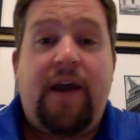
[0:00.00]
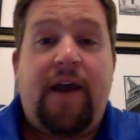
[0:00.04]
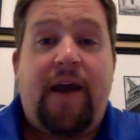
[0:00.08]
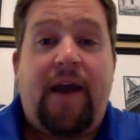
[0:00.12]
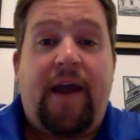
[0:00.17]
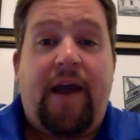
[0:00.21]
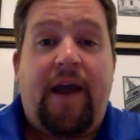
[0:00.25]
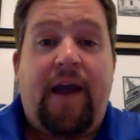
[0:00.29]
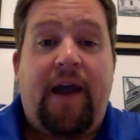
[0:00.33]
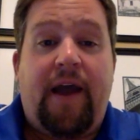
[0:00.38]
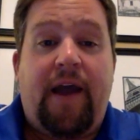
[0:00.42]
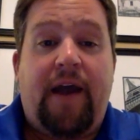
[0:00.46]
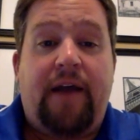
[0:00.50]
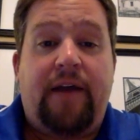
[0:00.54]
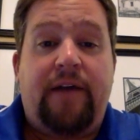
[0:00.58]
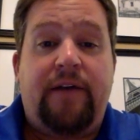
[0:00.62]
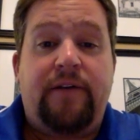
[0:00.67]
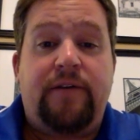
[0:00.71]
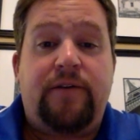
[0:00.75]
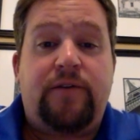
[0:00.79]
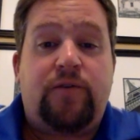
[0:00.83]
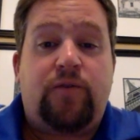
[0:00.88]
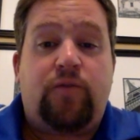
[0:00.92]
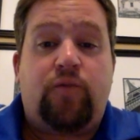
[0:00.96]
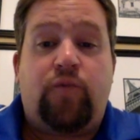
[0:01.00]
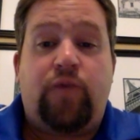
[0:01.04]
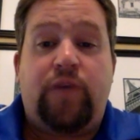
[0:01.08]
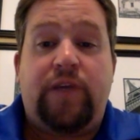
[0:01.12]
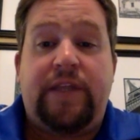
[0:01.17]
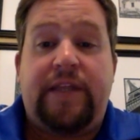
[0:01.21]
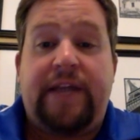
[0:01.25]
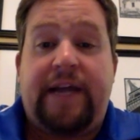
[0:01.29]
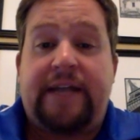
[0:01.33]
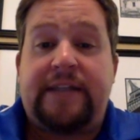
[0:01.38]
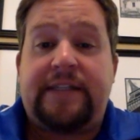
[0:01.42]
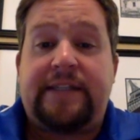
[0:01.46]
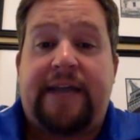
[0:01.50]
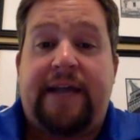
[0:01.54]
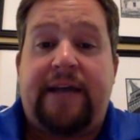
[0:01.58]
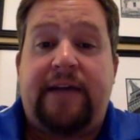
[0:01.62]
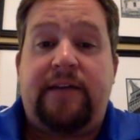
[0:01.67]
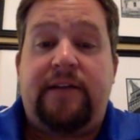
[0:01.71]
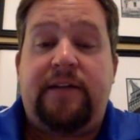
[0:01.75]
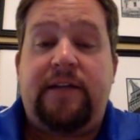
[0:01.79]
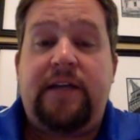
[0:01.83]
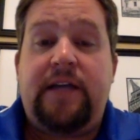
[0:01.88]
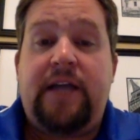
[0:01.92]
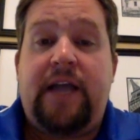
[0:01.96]
and read that
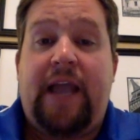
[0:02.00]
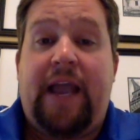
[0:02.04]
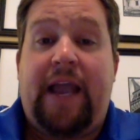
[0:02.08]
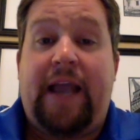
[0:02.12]
silently,